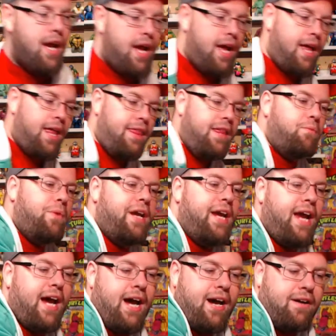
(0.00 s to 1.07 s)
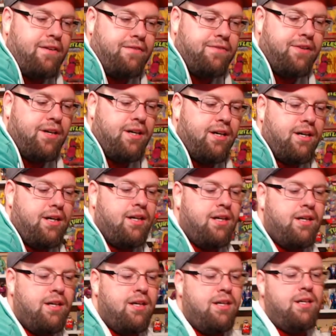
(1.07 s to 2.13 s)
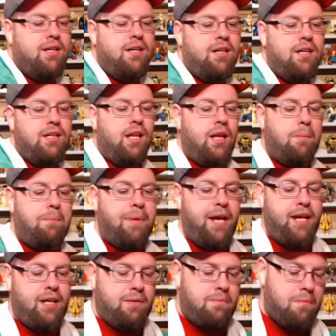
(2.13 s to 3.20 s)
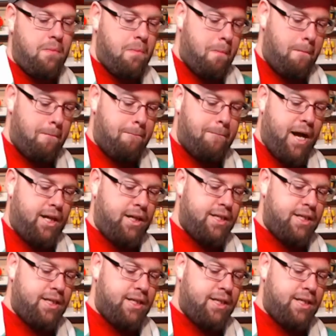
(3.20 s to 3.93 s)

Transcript: And then we have the Lepin Palace